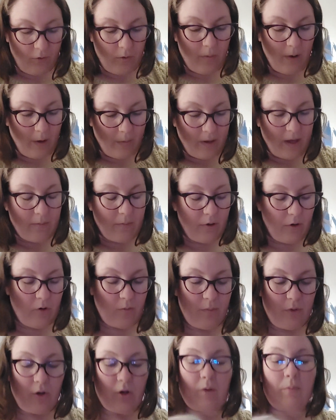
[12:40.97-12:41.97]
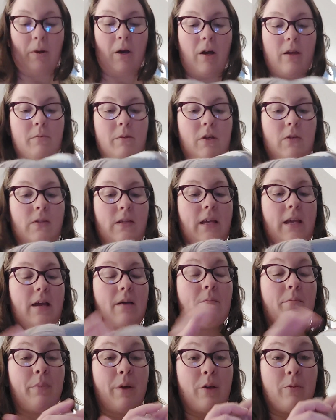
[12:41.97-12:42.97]
the Bo Peep Pure book, but I'm using
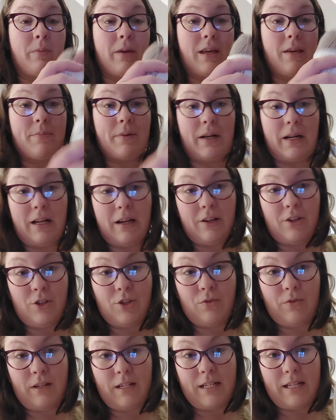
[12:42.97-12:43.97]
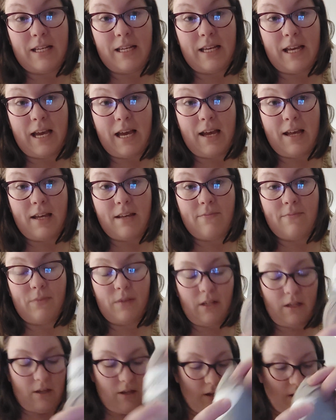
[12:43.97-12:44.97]
Bo Peep Luxury DK,
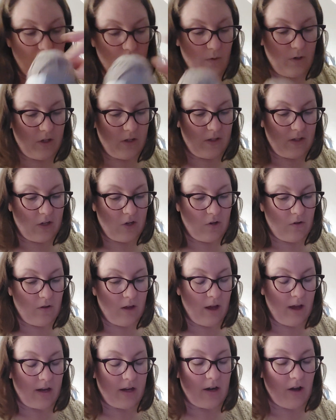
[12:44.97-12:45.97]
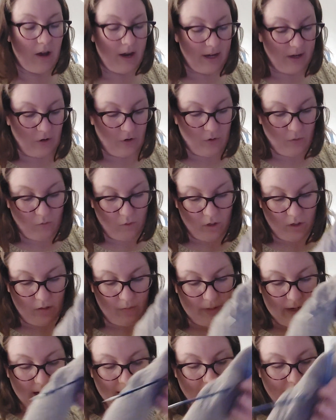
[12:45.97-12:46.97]
which is in a nylon wool
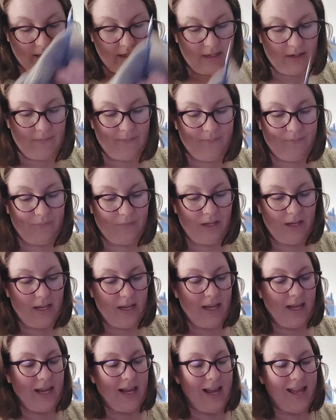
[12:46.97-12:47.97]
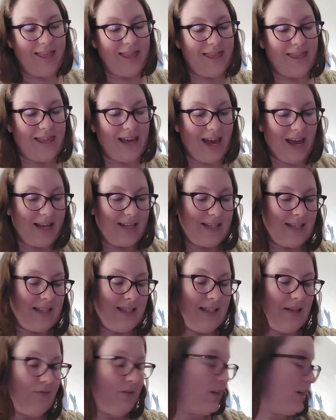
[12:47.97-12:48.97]
blend. And that is
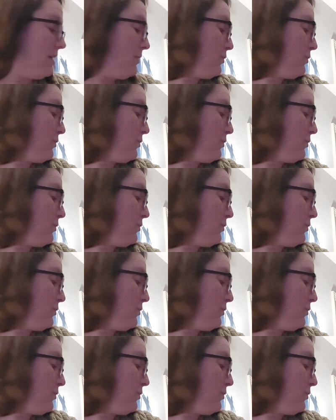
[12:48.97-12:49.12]
living in a